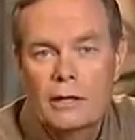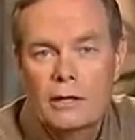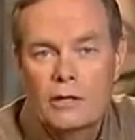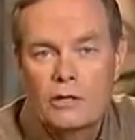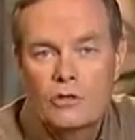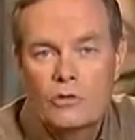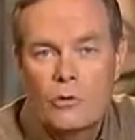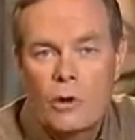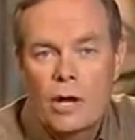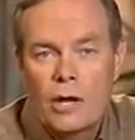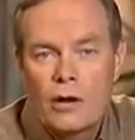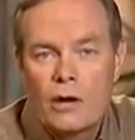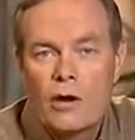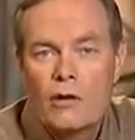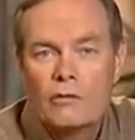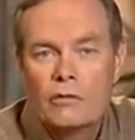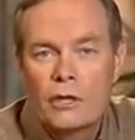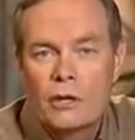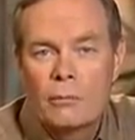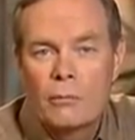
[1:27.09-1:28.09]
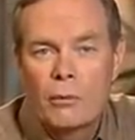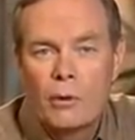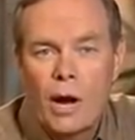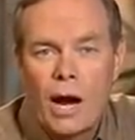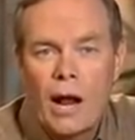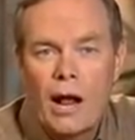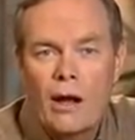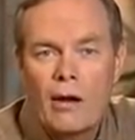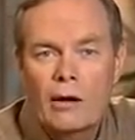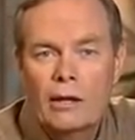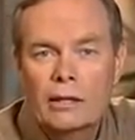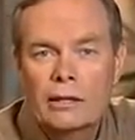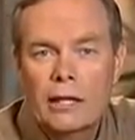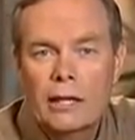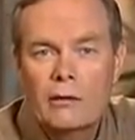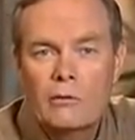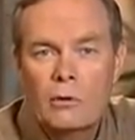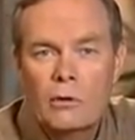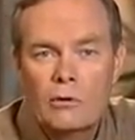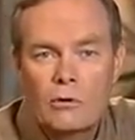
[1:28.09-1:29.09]
sweat off their brow, and
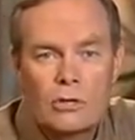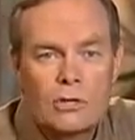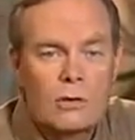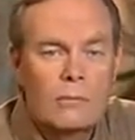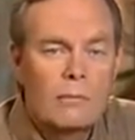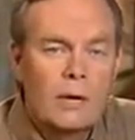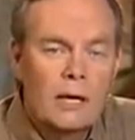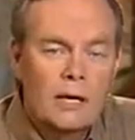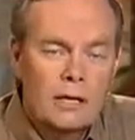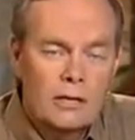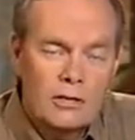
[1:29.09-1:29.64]
they want somebody